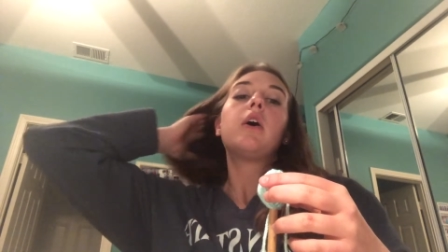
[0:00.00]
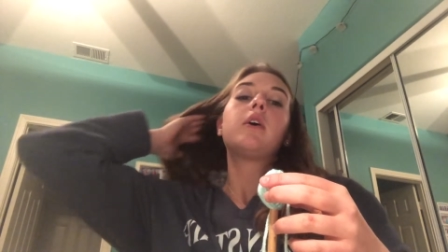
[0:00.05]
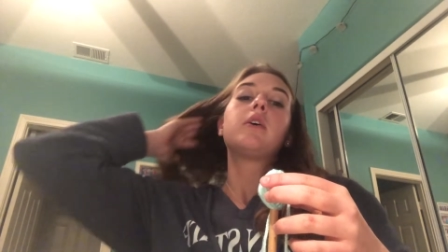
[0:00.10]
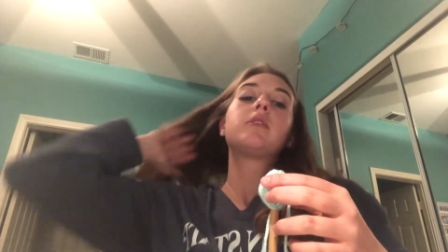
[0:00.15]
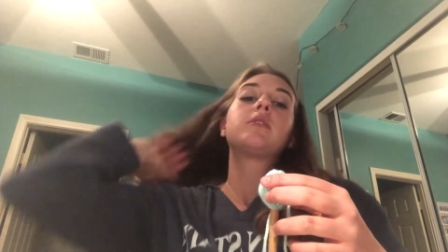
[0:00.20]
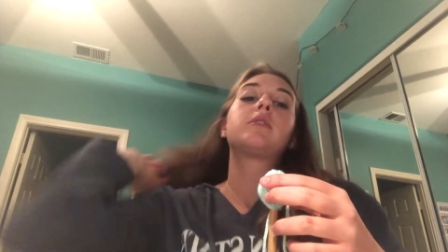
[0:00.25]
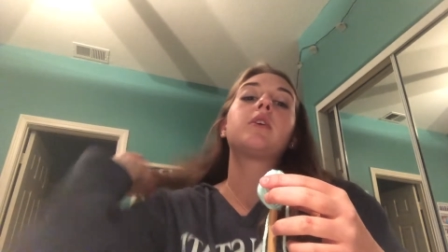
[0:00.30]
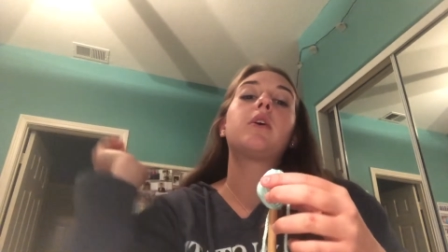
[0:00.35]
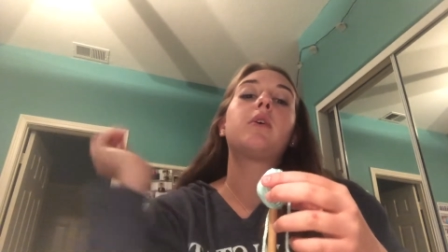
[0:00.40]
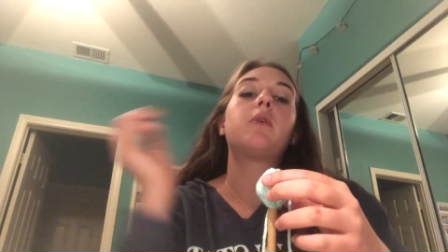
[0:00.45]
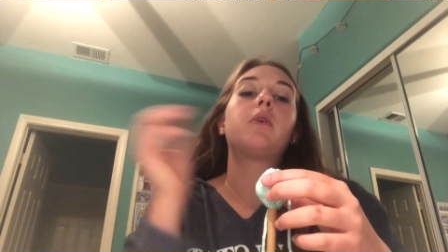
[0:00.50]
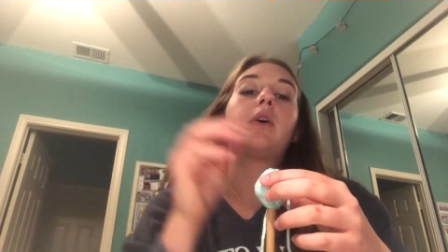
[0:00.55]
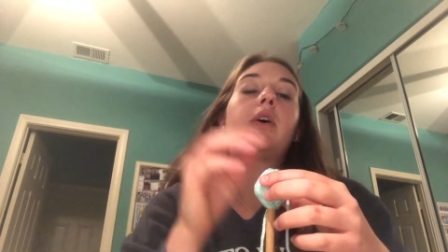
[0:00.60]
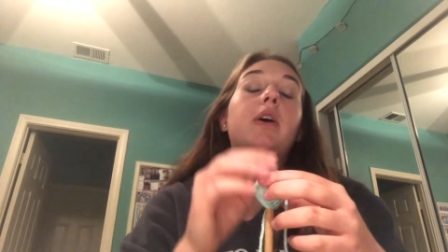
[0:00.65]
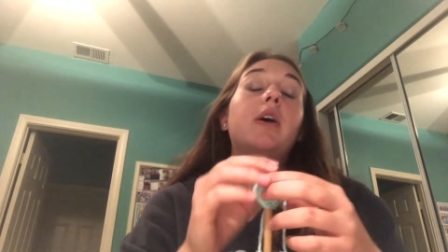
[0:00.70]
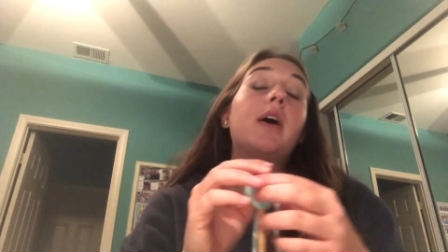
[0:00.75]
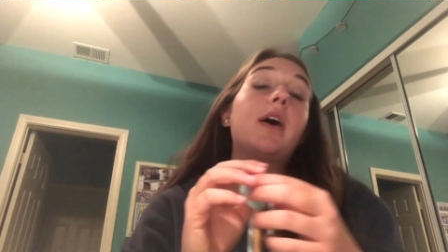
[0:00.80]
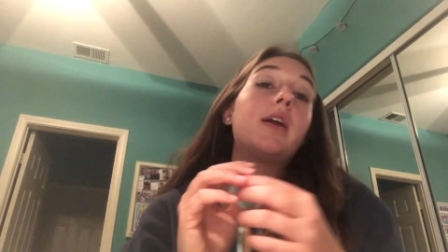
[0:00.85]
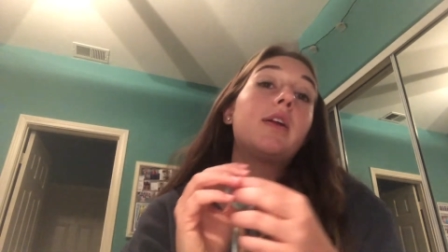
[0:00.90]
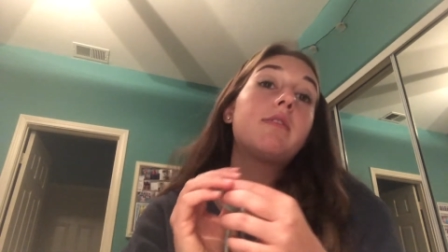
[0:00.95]
So,
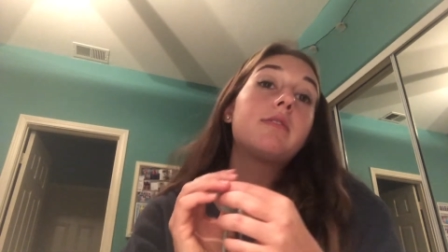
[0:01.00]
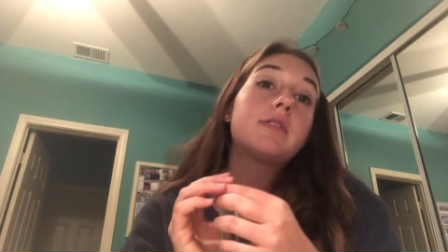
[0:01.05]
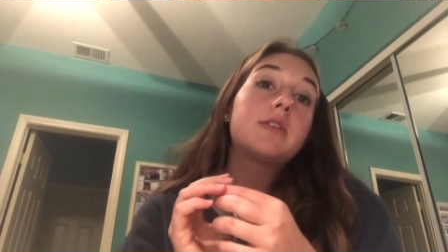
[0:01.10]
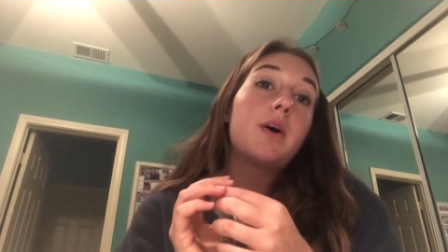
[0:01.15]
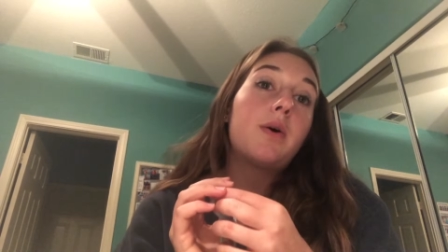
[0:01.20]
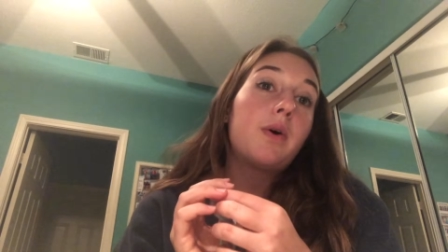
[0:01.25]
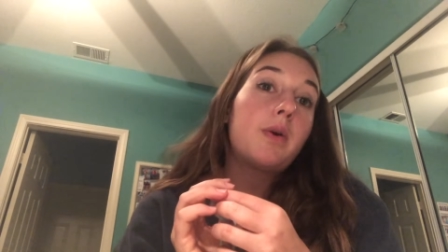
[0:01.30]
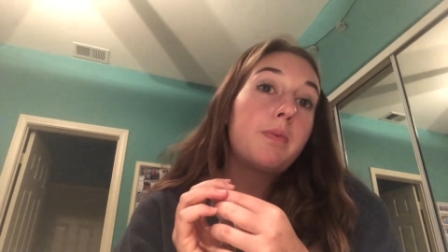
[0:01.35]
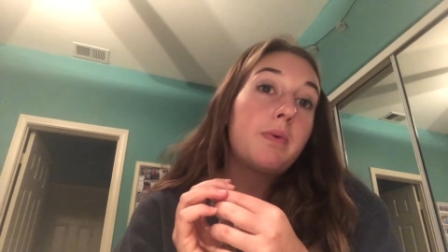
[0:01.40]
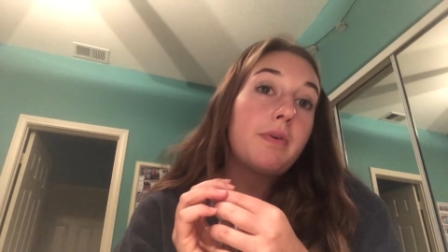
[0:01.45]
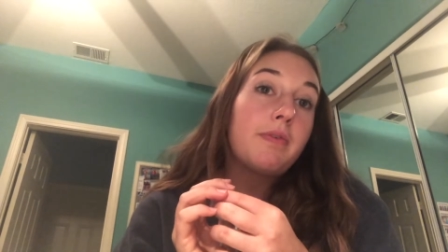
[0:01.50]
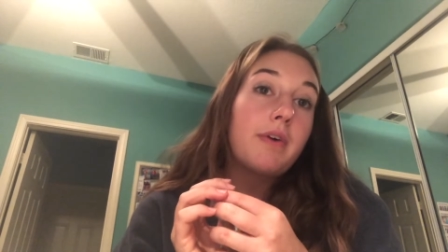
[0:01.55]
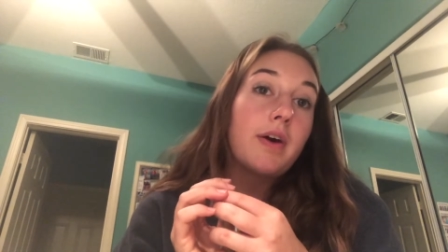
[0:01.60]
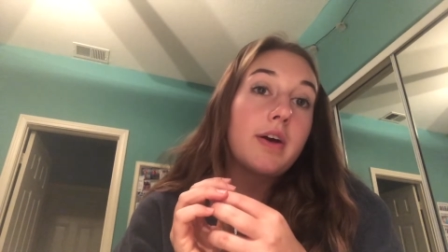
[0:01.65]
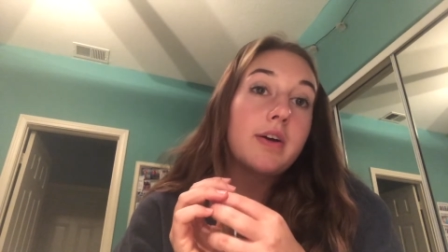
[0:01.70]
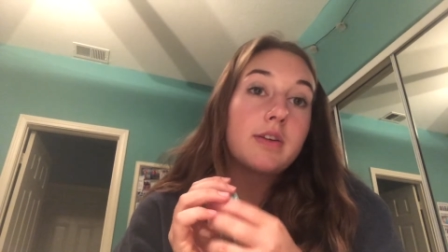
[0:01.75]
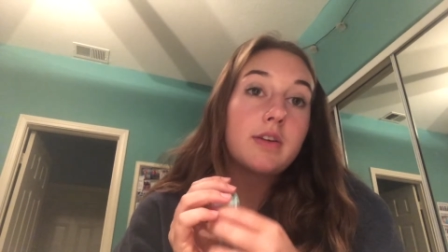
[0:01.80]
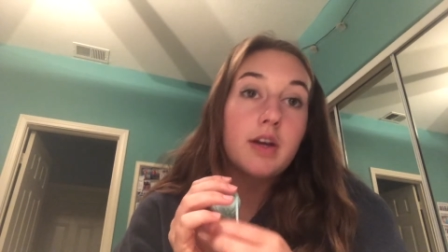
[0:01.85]
and if so, it'll be fine.